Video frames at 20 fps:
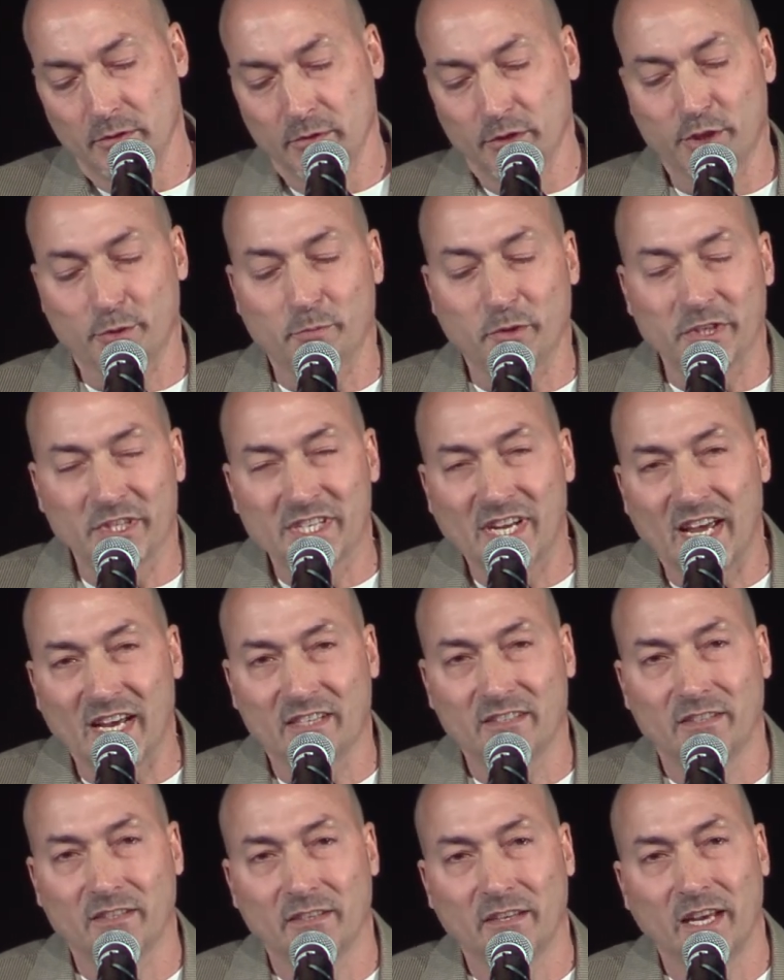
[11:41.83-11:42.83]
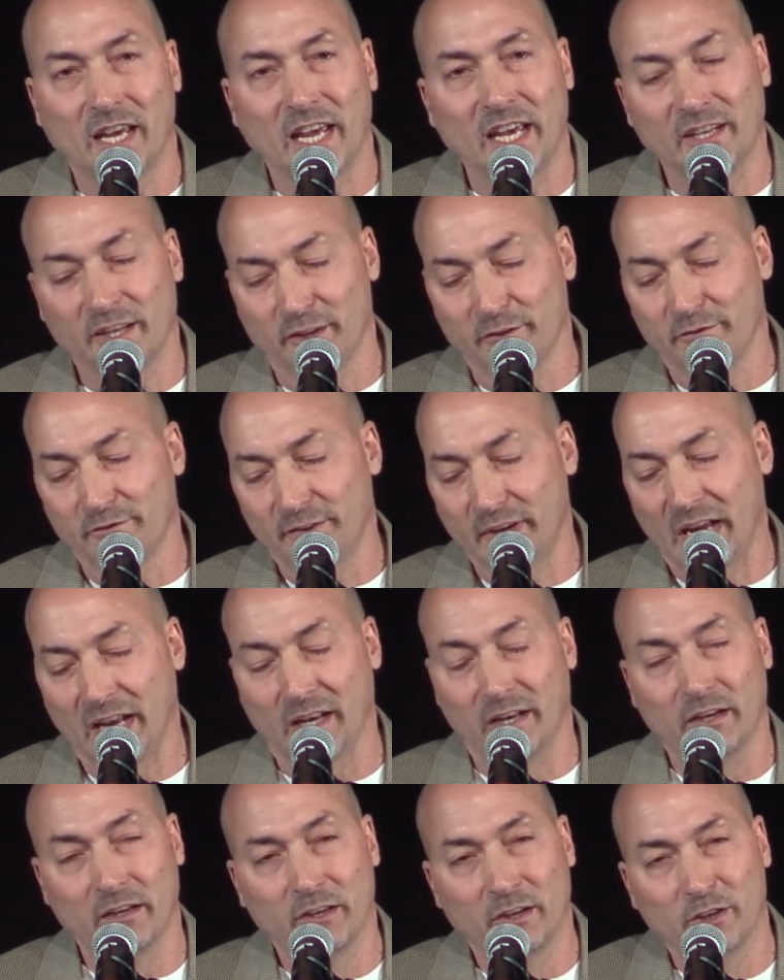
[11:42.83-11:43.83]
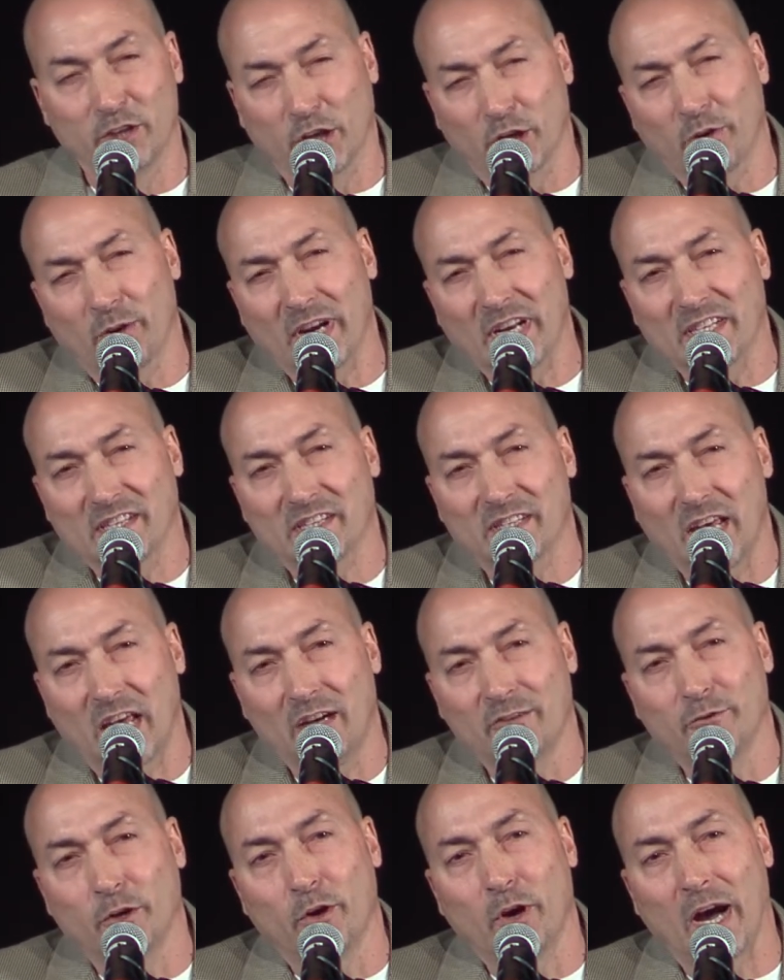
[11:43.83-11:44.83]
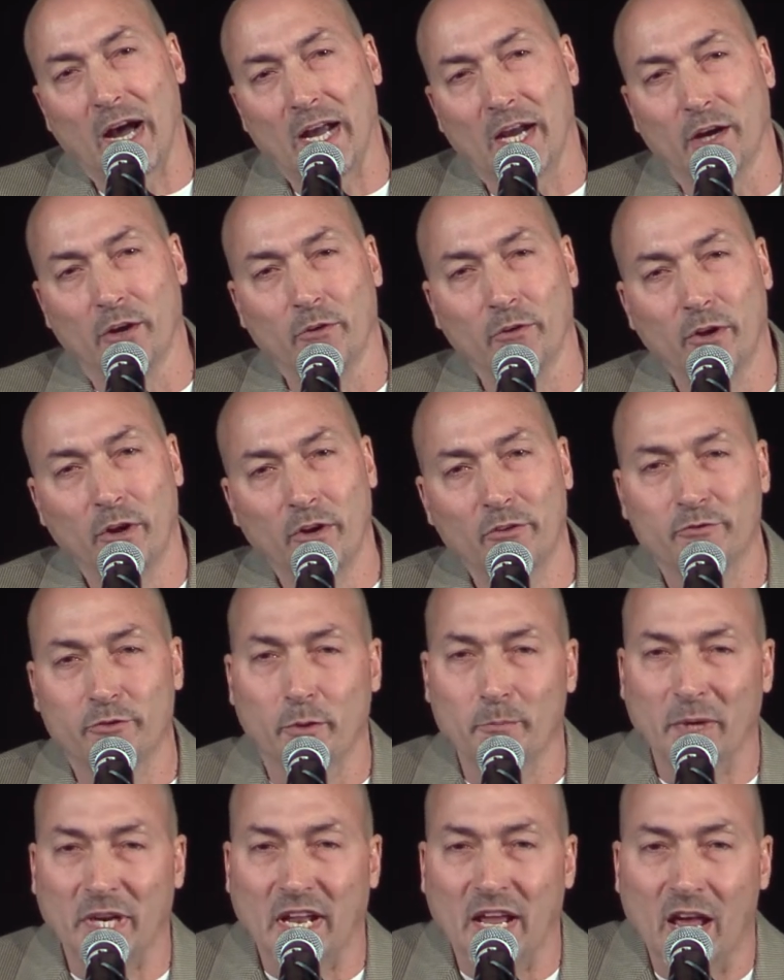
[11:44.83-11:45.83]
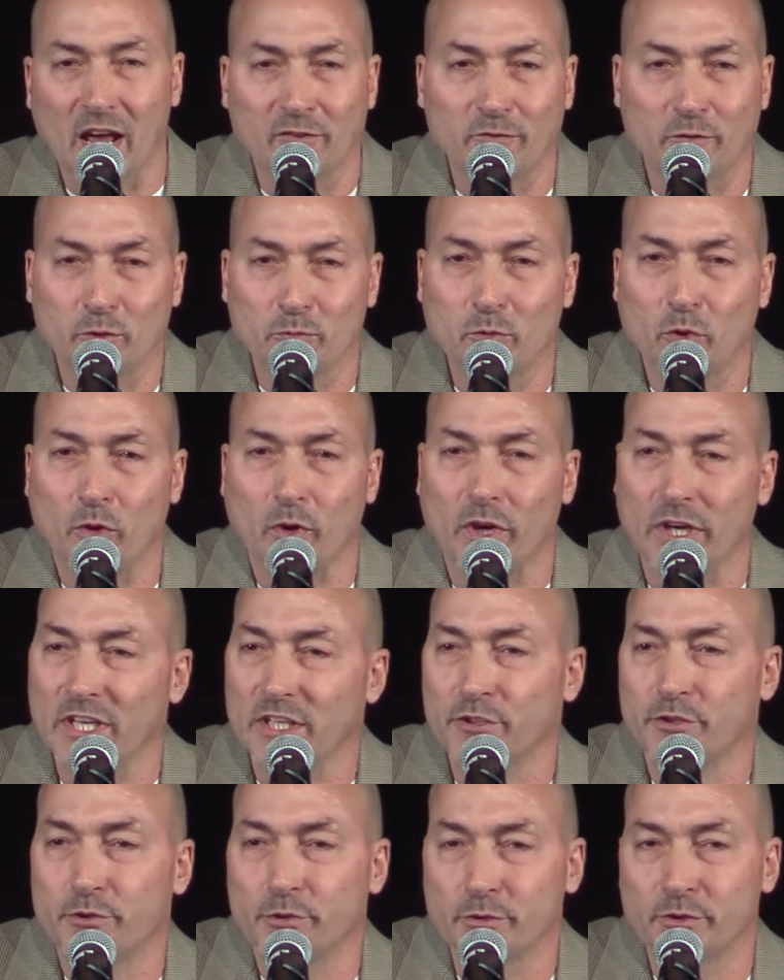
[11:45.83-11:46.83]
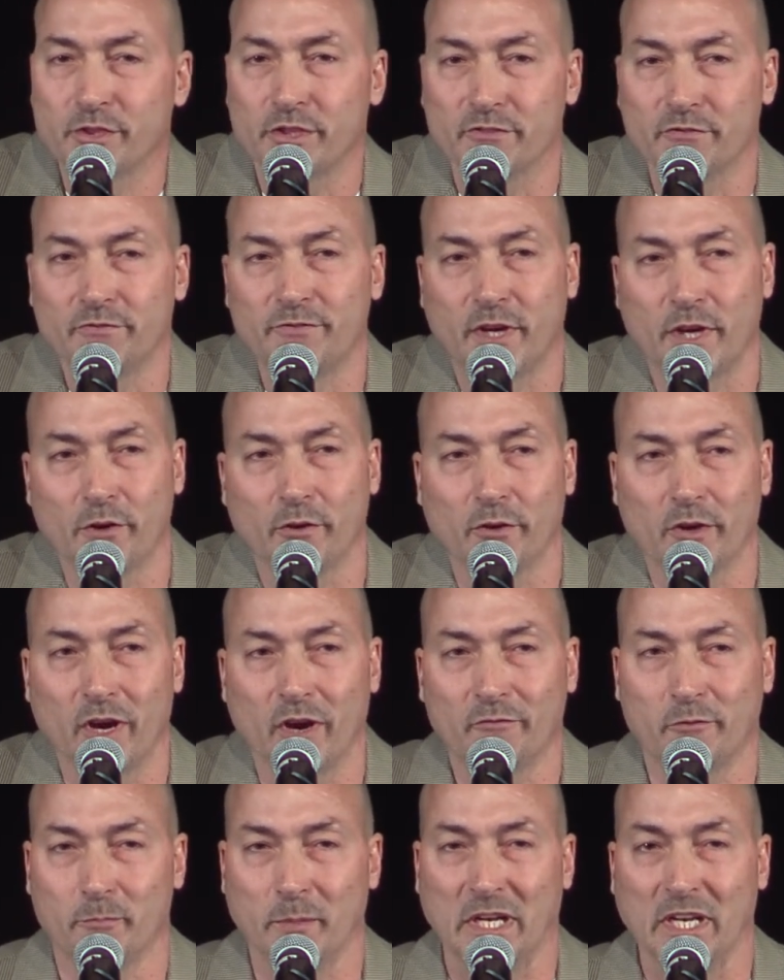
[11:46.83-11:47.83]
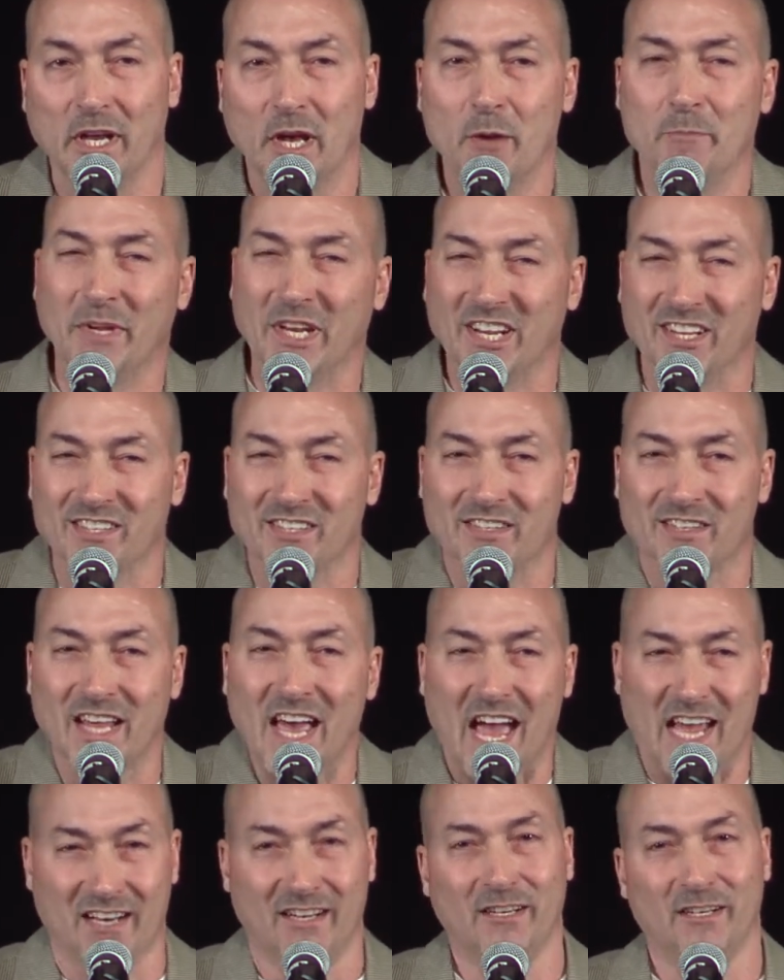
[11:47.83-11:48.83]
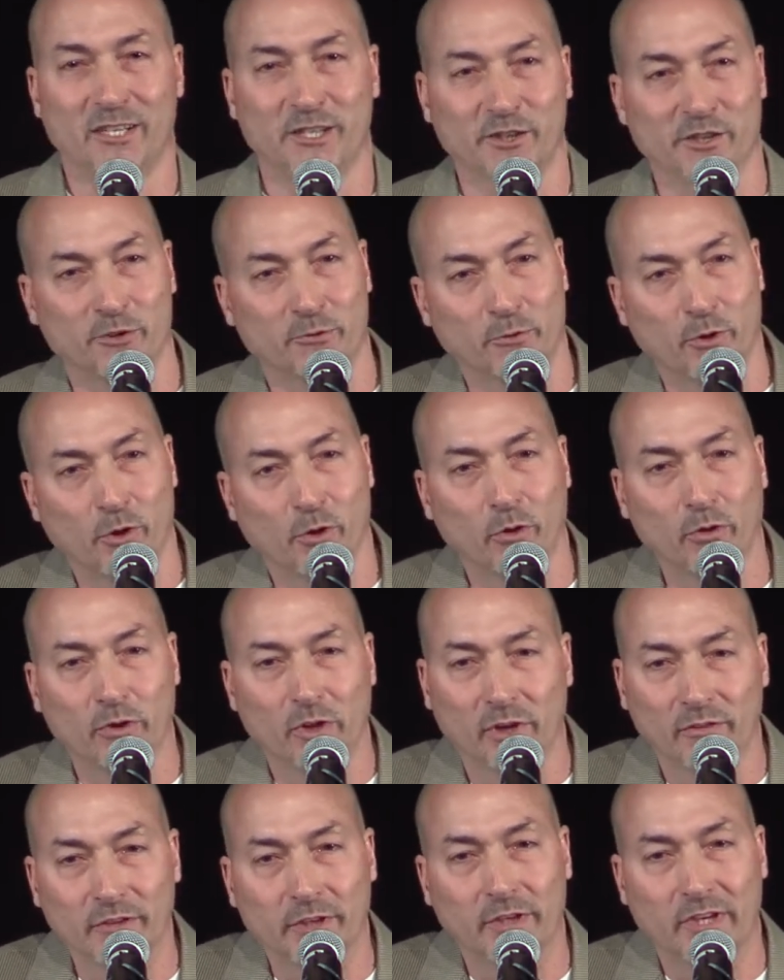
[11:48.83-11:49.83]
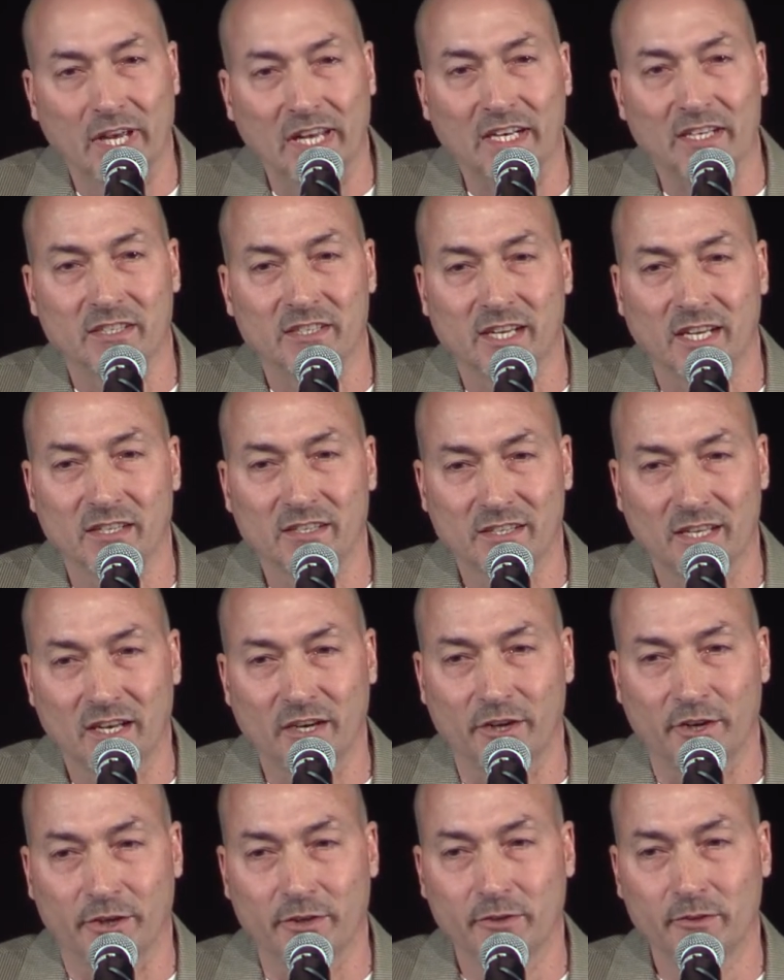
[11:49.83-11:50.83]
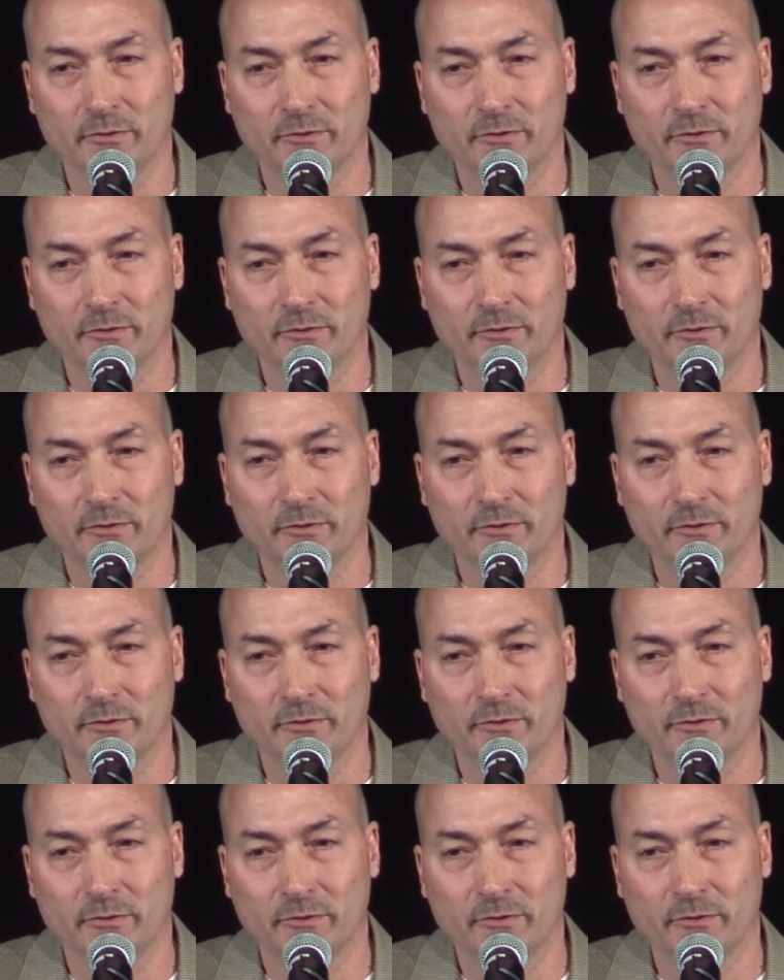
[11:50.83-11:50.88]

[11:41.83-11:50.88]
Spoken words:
to protect and defend the great state of Ohio from an ever more intrusive federal government, because that is the role of a United States Senator.